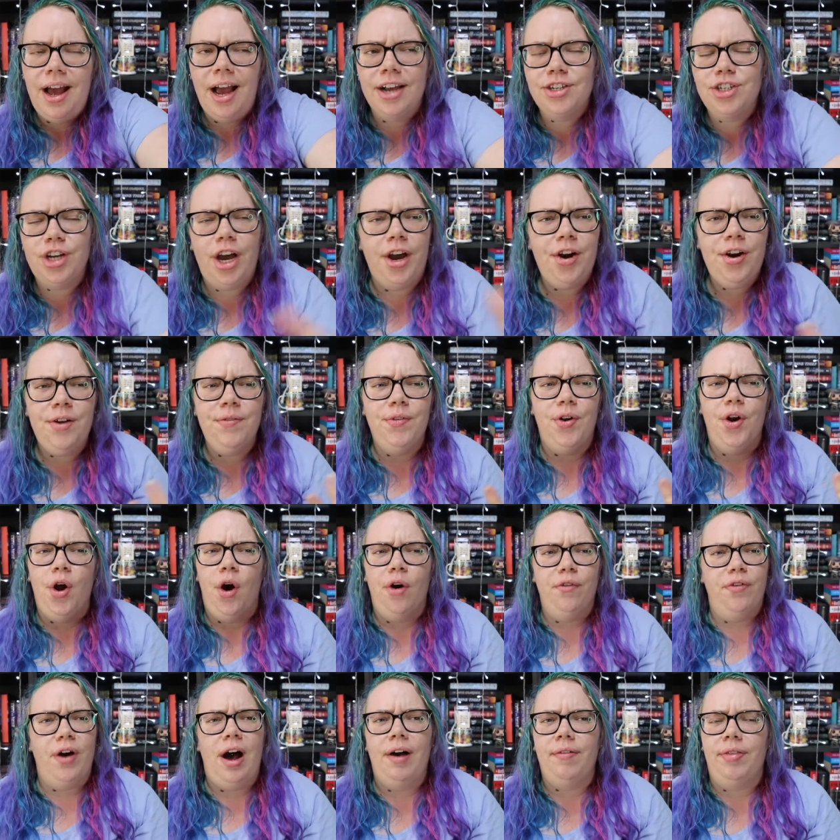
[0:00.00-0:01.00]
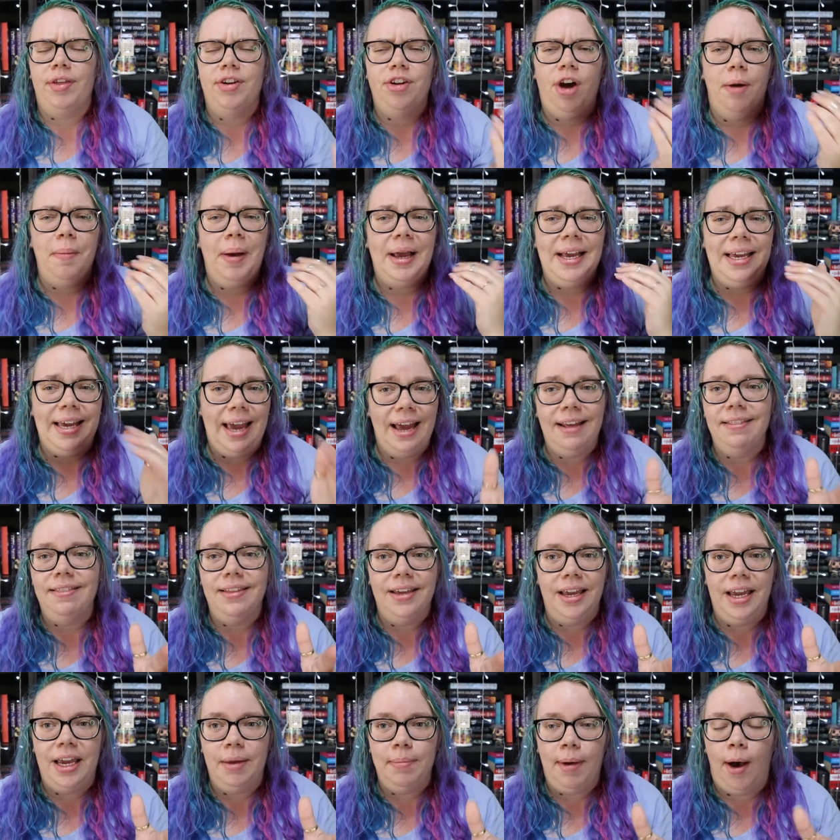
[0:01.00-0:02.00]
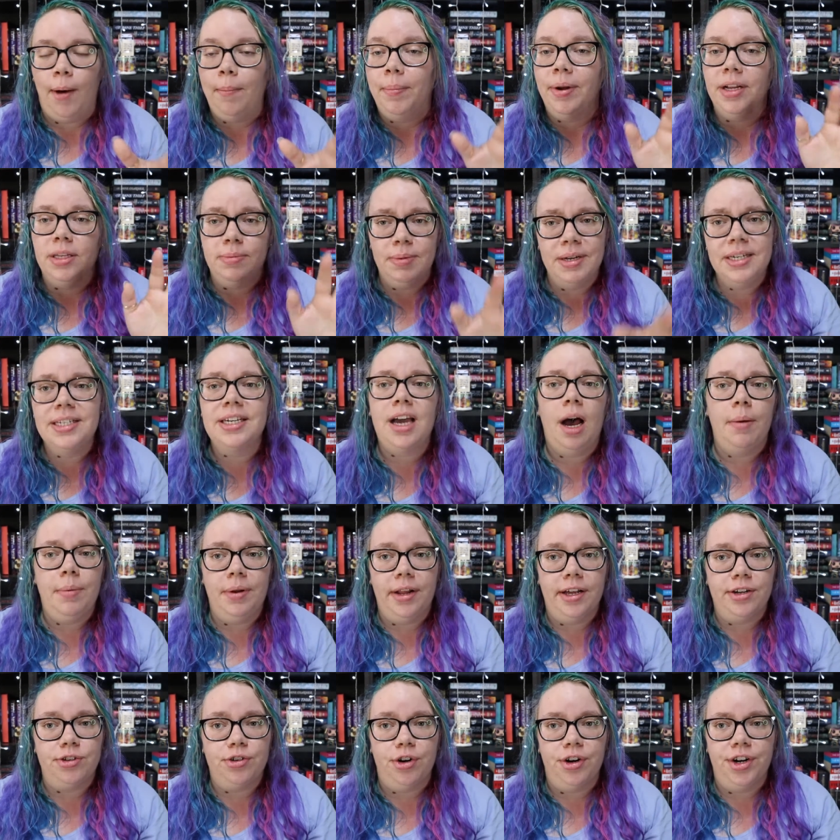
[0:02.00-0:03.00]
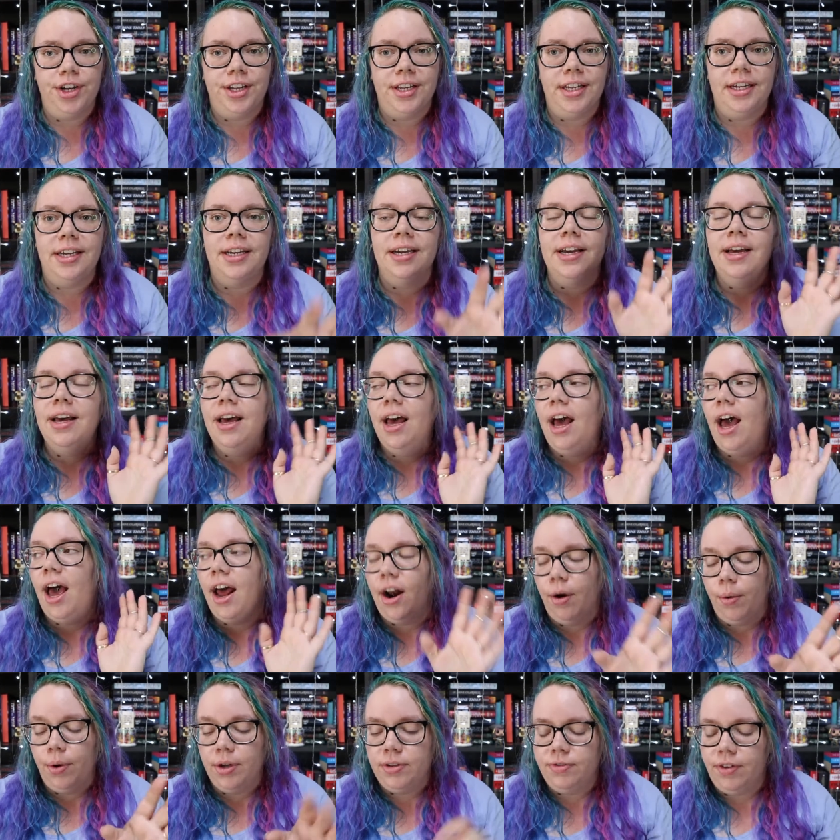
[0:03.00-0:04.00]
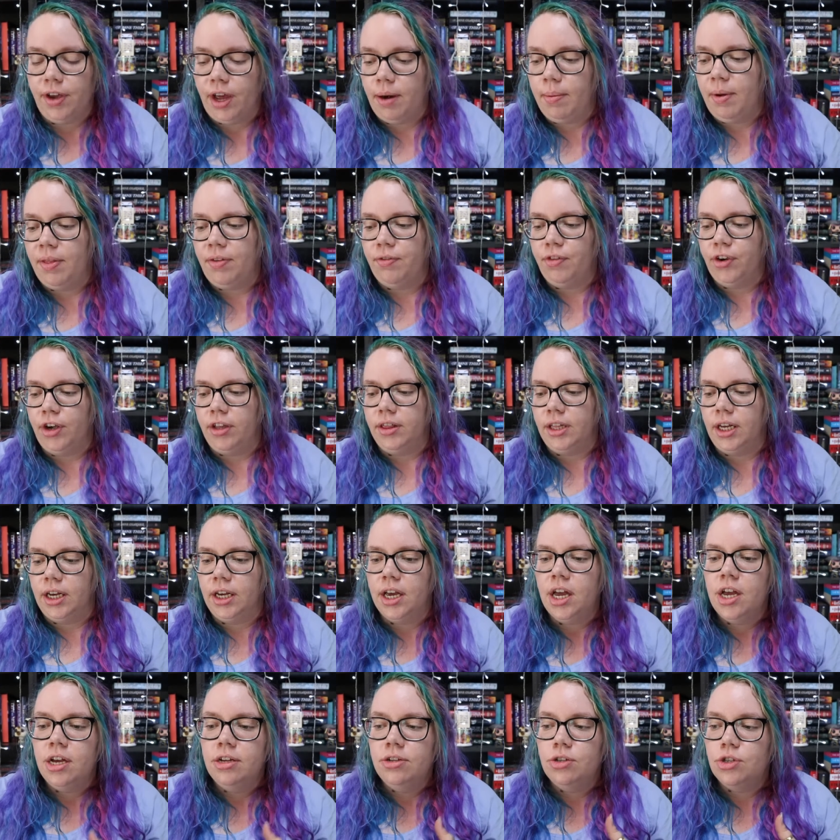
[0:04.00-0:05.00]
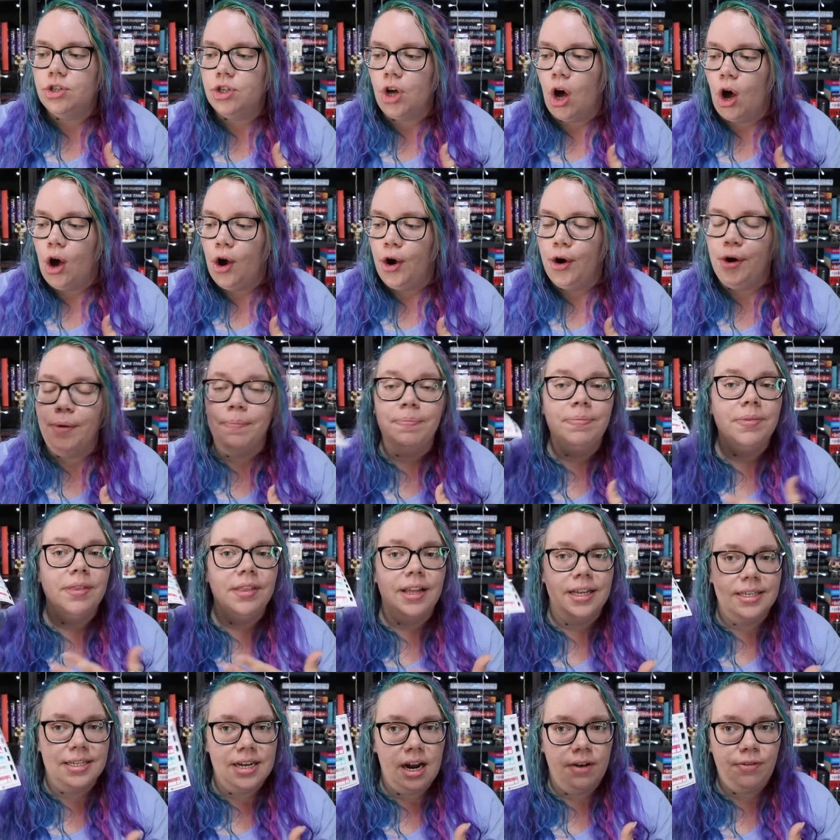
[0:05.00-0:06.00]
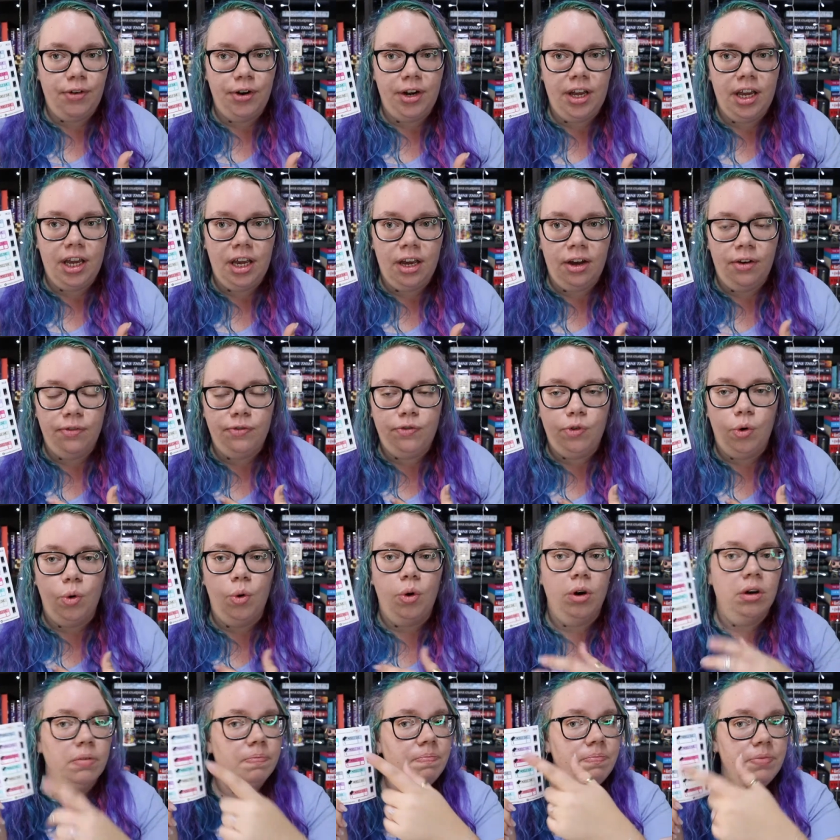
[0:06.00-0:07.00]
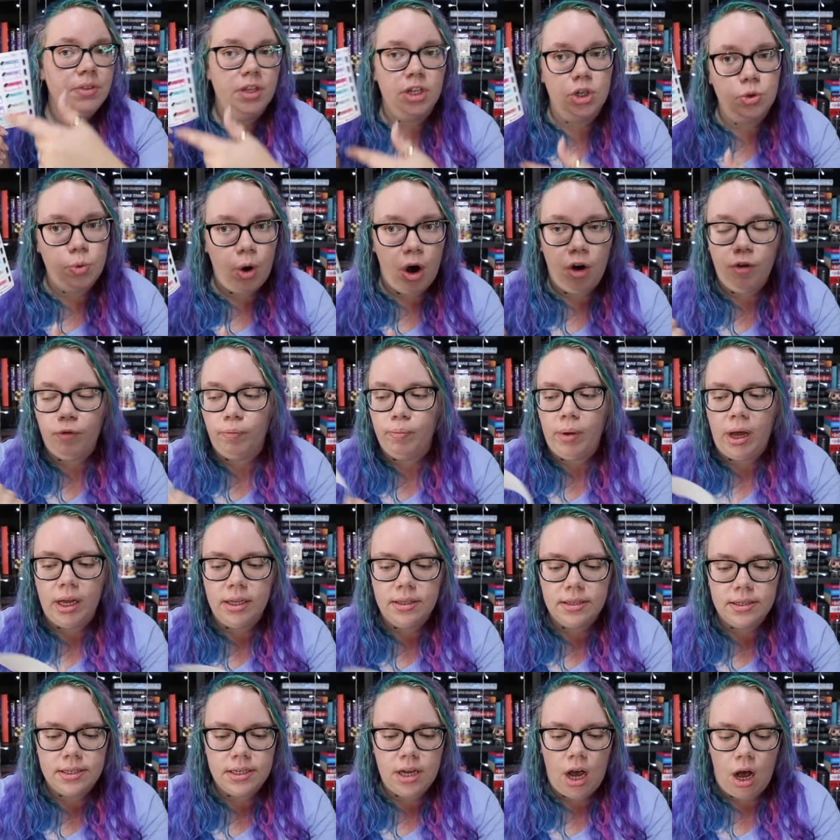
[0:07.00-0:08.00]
Actually, I don't even know if half the time I get the email, but it's meant to come electronically and I always forget about the freaking thing. So there's enough on here for the 12 months.